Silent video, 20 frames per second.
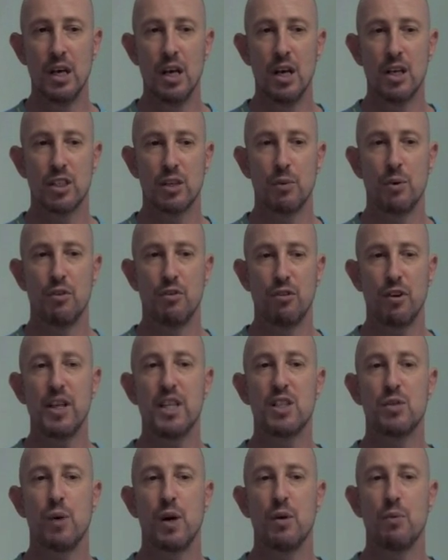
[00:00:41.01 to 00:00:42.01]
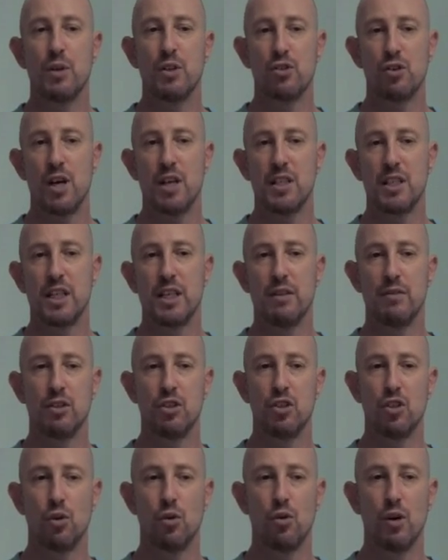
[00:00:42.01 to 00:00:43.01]
So in Phase 1 we try to get the
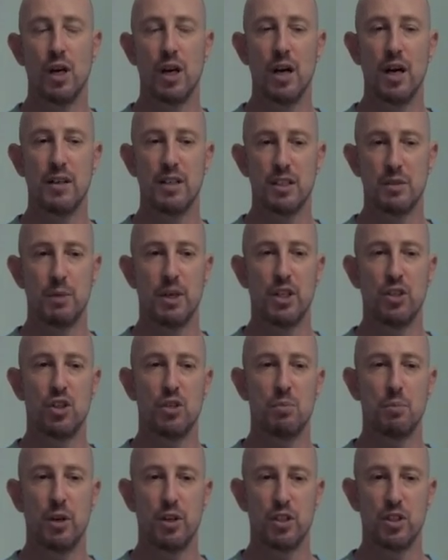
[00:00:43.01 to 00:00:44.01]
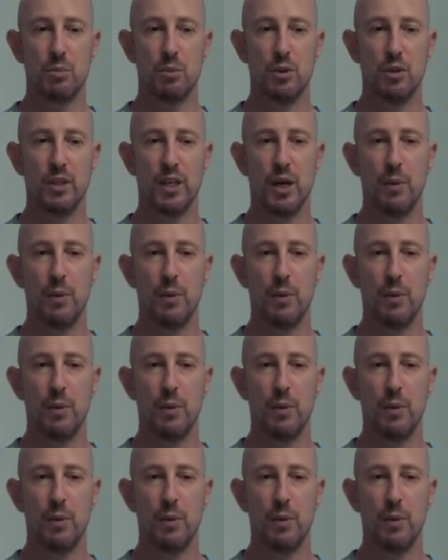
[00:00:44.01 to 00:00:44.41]
jaw aligned as much as possible,